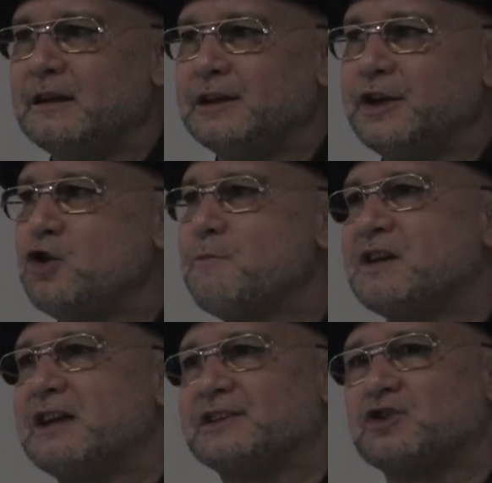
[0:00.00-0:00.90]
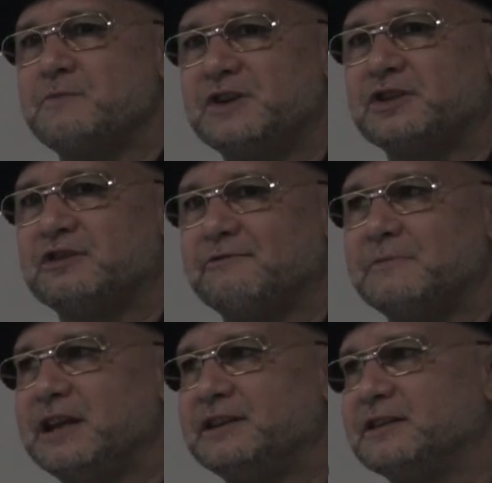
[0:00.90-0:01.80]
the Human Rights Commission of
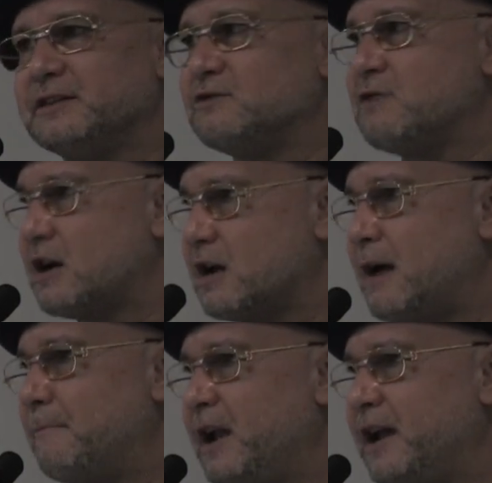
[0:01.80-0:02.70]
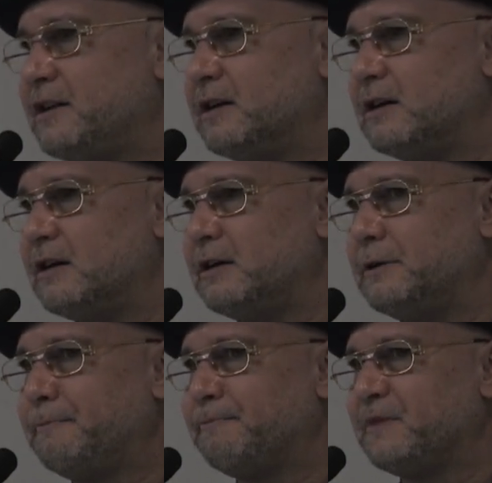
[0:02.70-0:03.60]
Malaysia, SIHRG,
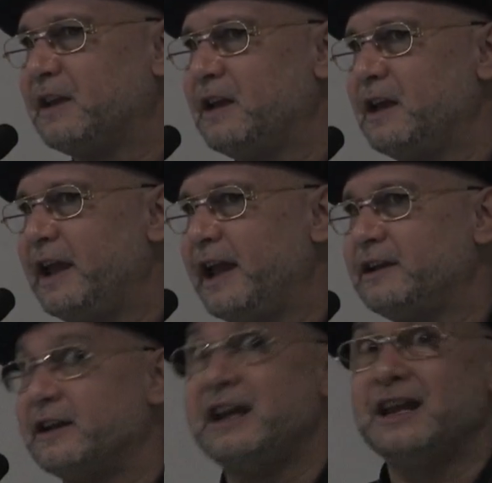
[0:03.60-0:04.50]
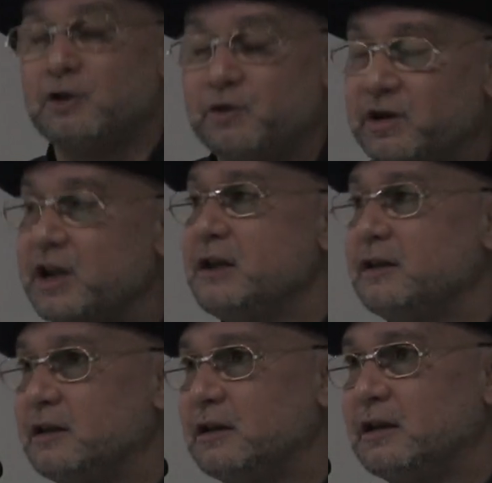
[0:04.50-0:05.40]
held an inquiry
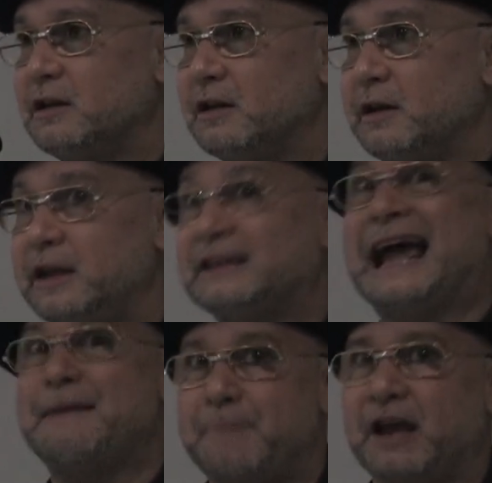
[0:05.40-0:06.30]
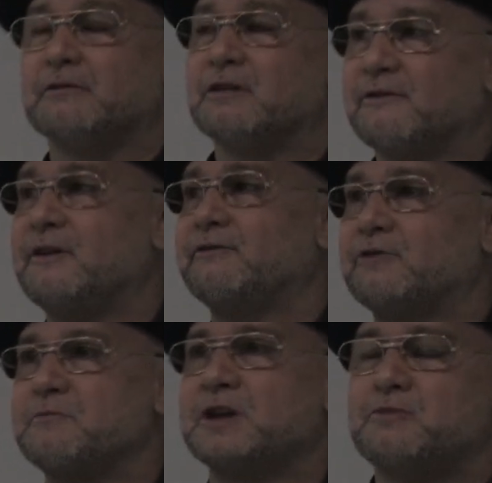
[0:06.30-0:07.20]
in Taiping, not far
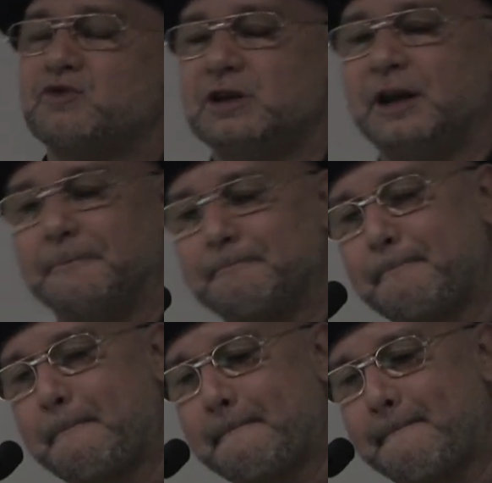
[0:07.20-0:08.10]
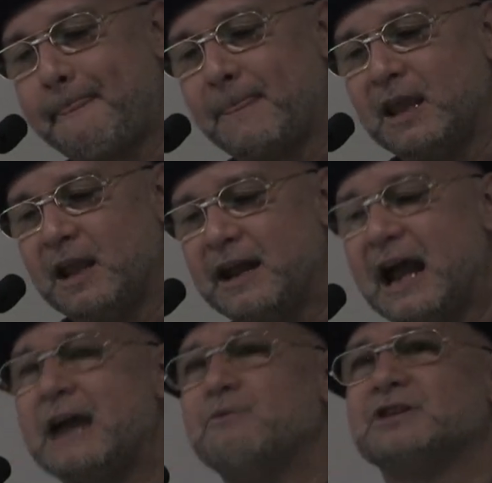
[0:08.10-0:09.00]
from Kemunting. And
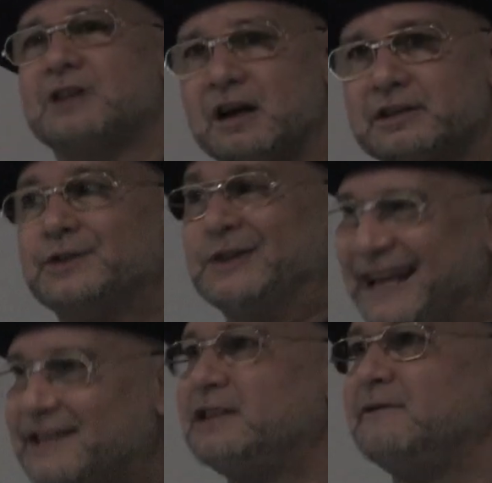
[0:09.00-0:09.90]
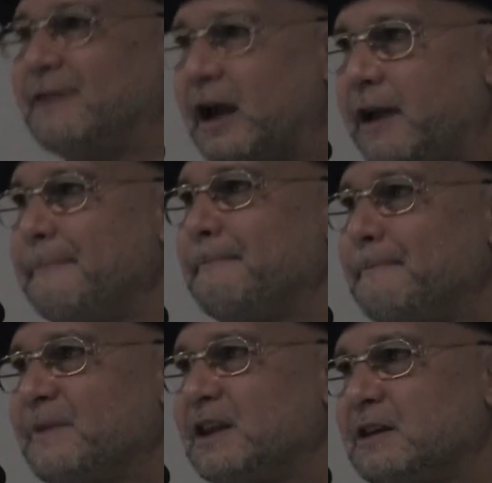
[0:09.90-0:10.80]
I was asked to testify
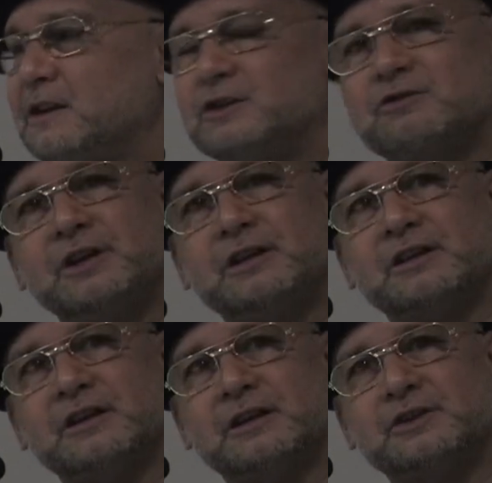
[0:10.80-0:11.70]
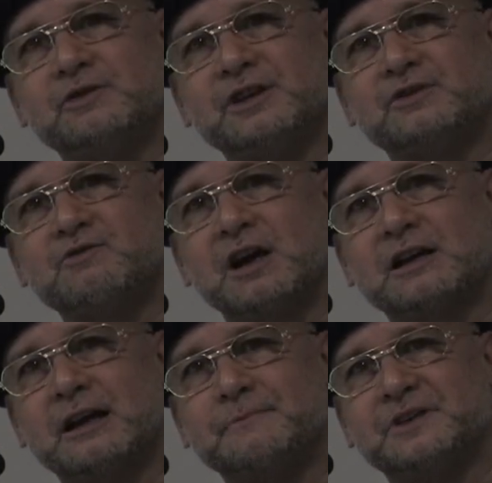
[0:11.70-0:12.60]
during
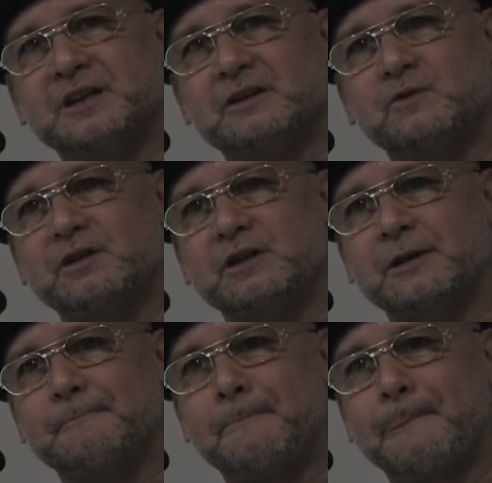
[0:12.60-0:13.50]
SIHRG's inquiry.